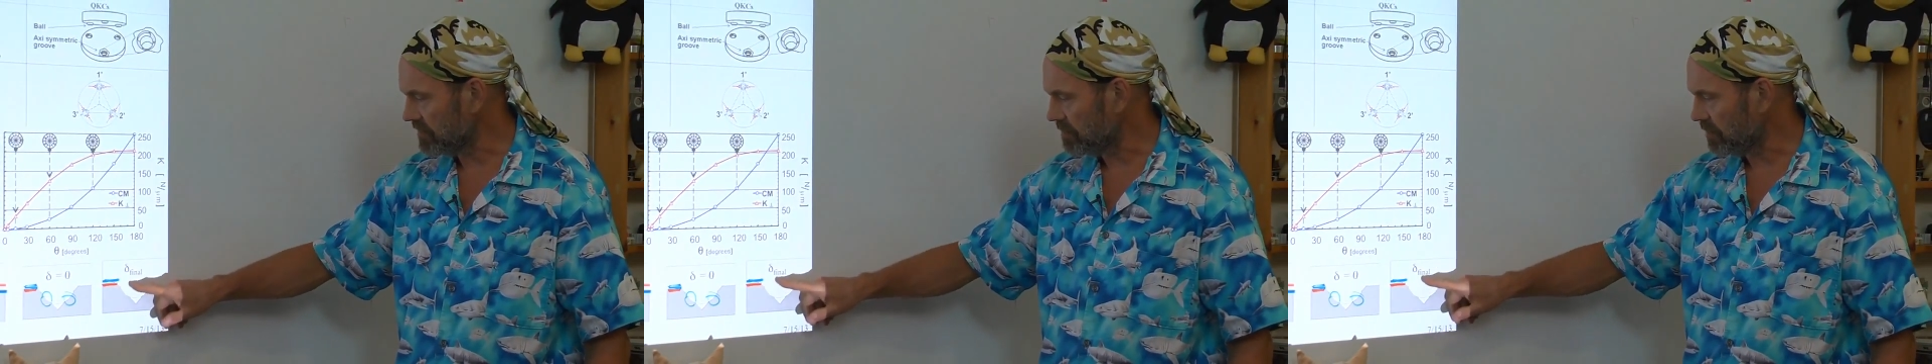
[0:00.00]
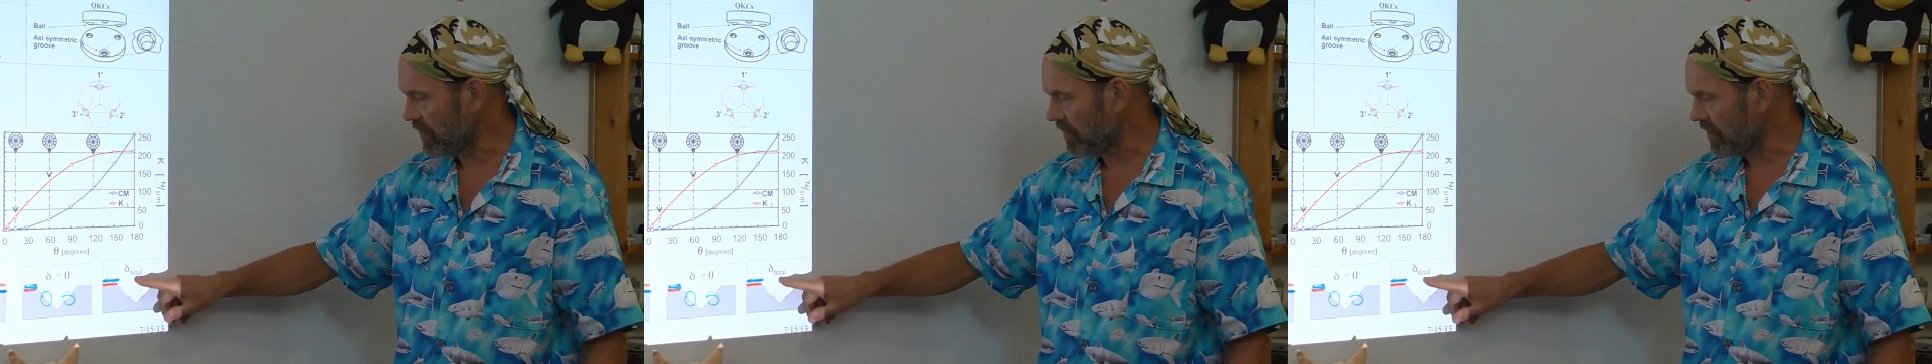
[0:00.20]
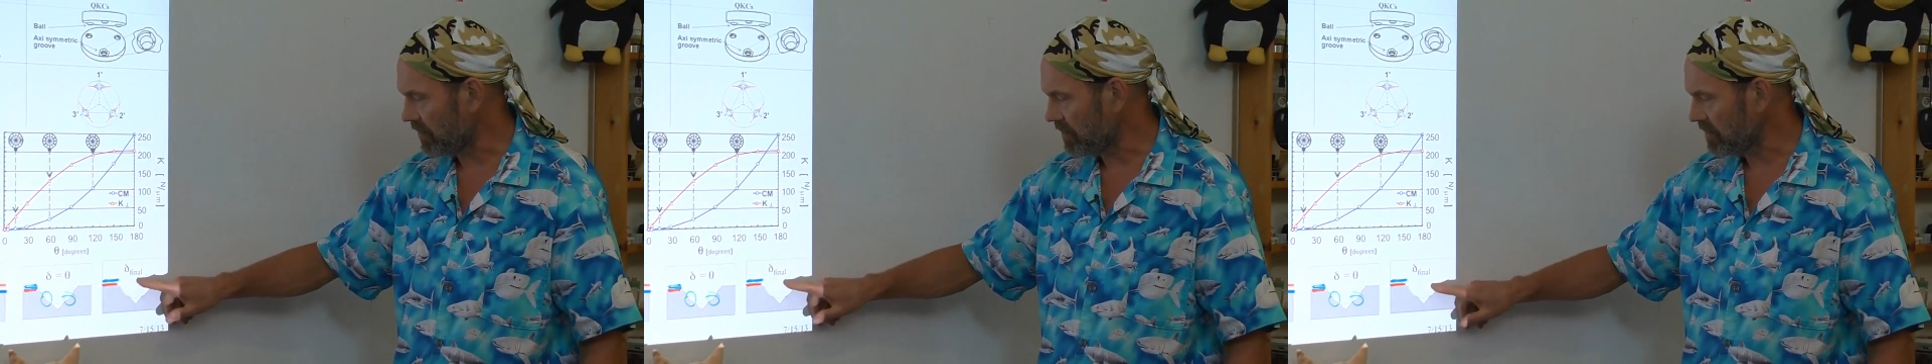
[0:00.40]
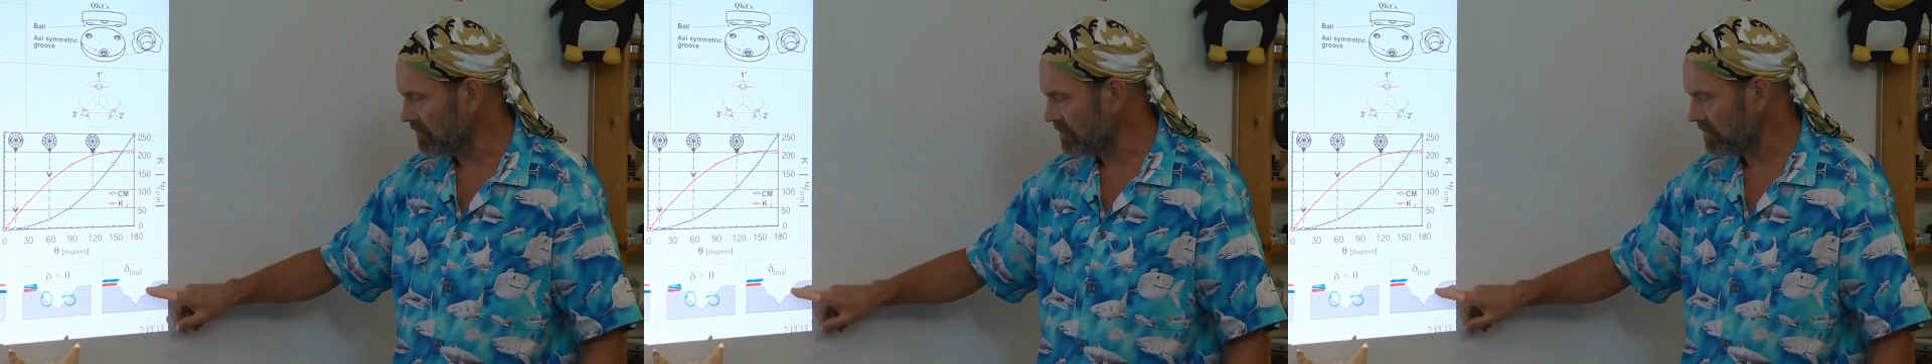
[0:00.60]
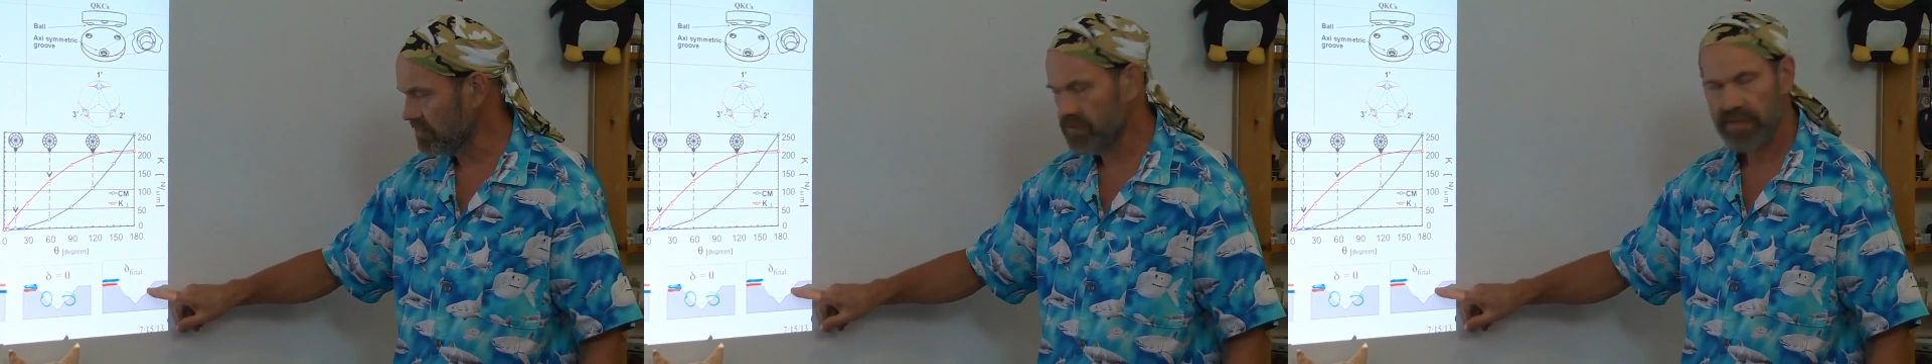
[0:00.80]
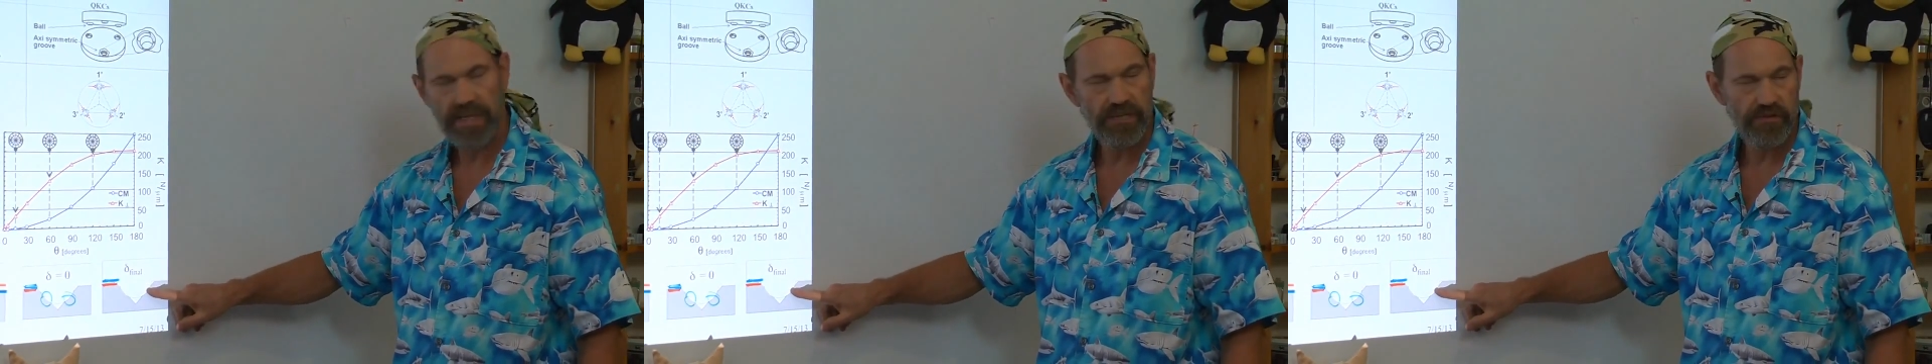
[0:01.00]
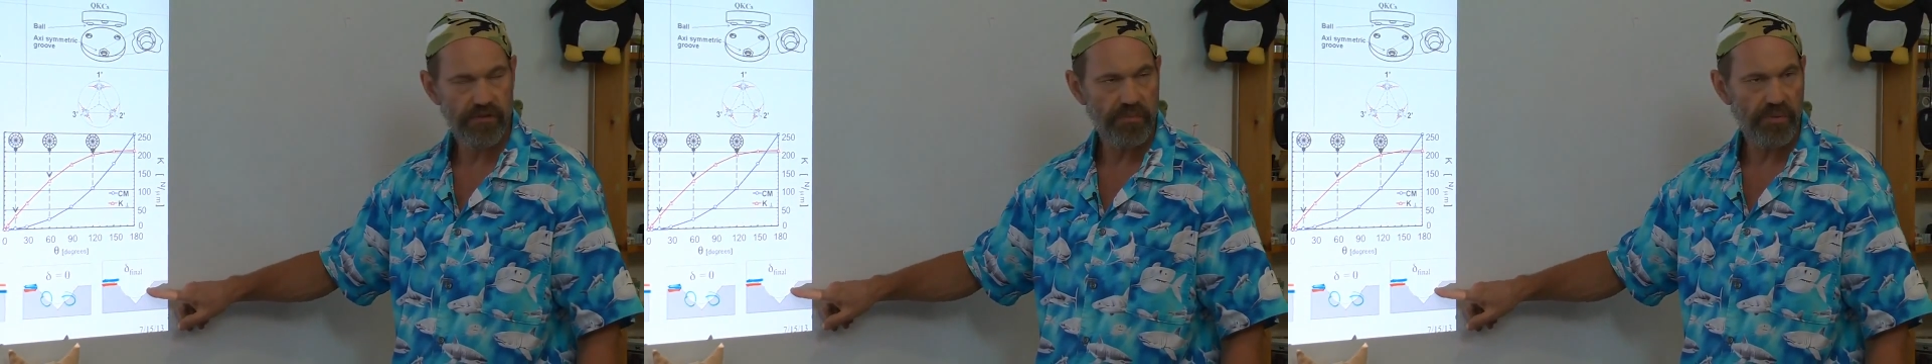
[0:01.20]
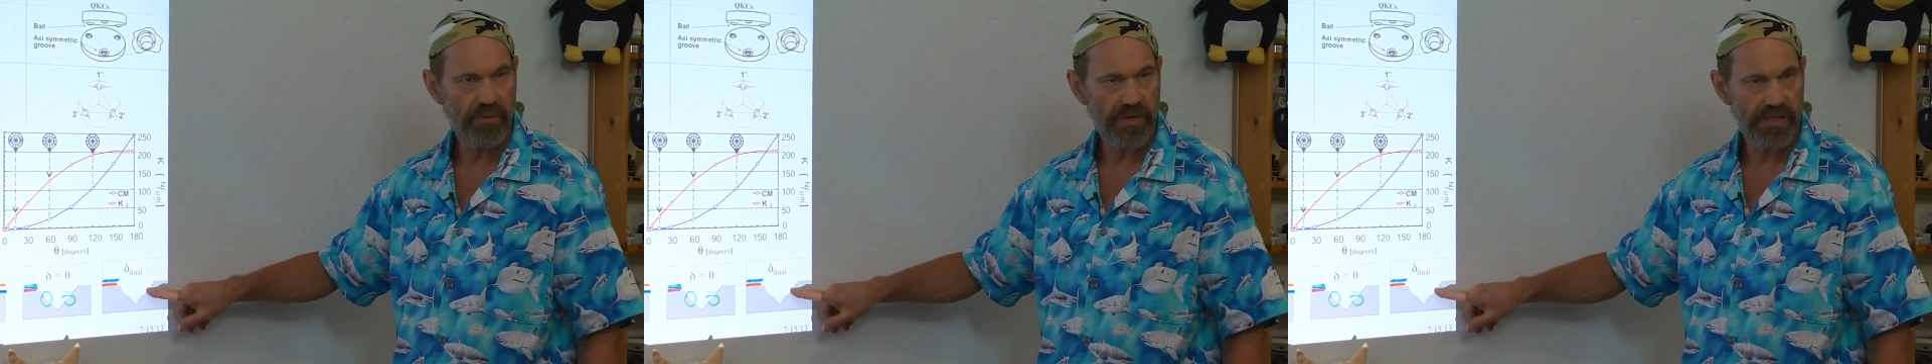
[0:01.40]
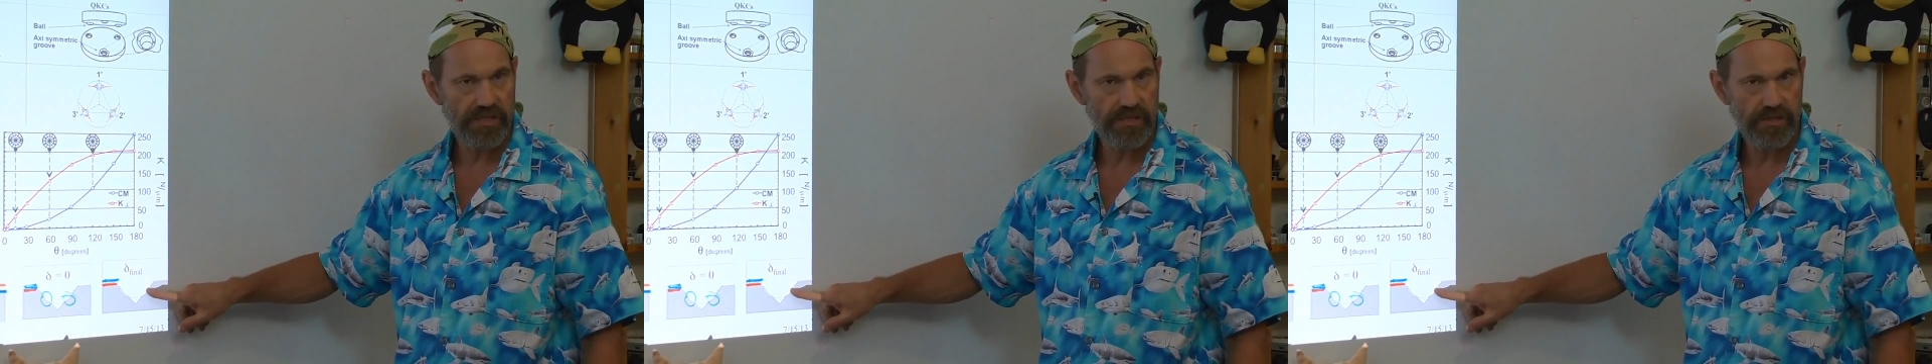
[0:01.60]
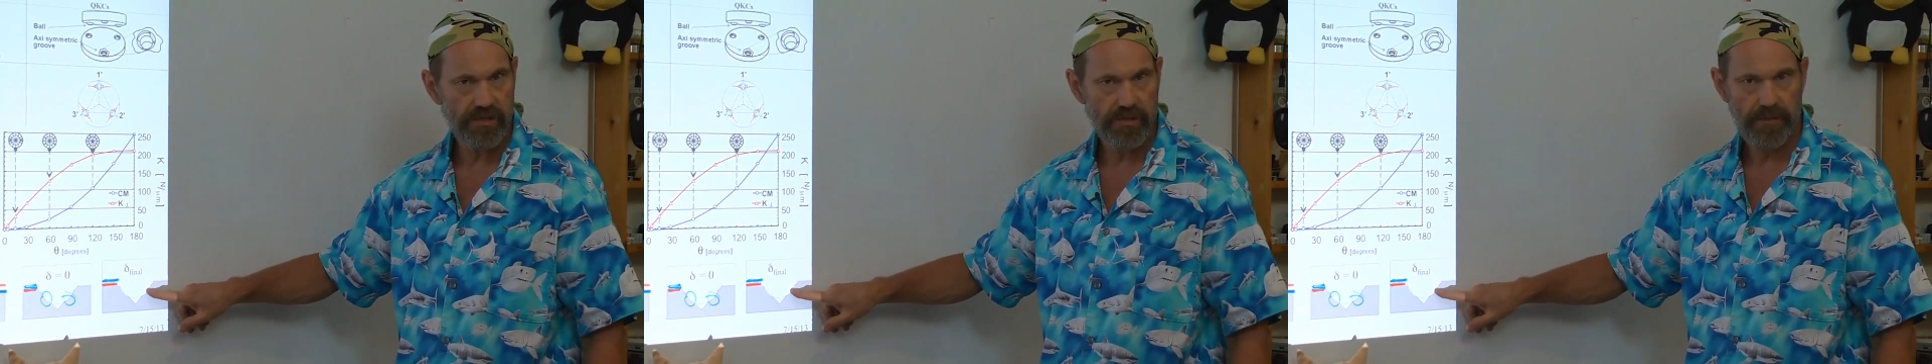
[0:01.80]
the ball at 2
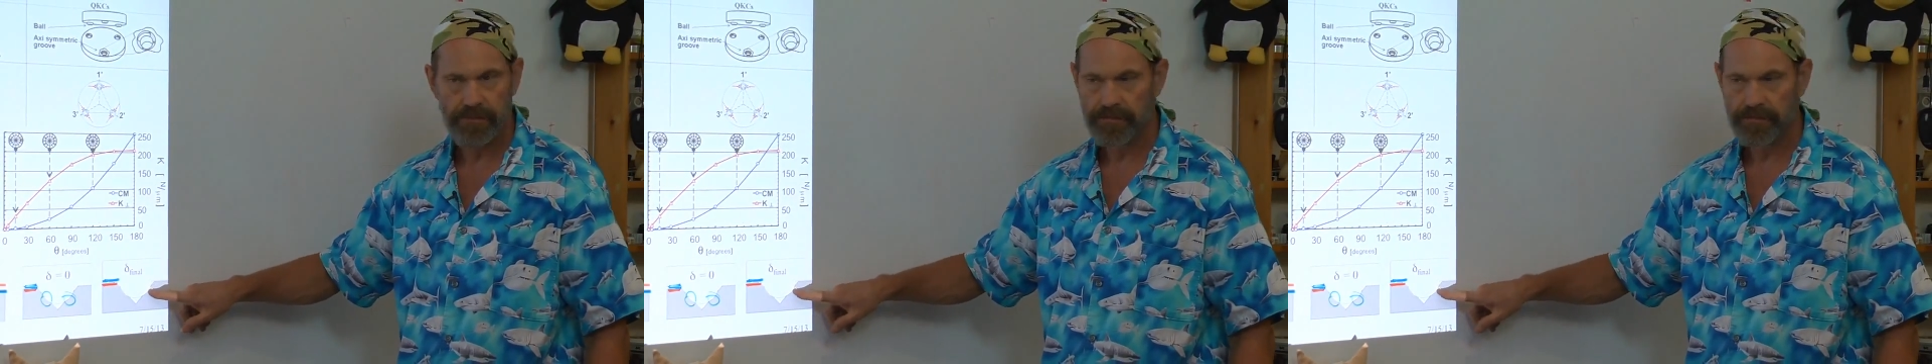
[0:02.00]
points.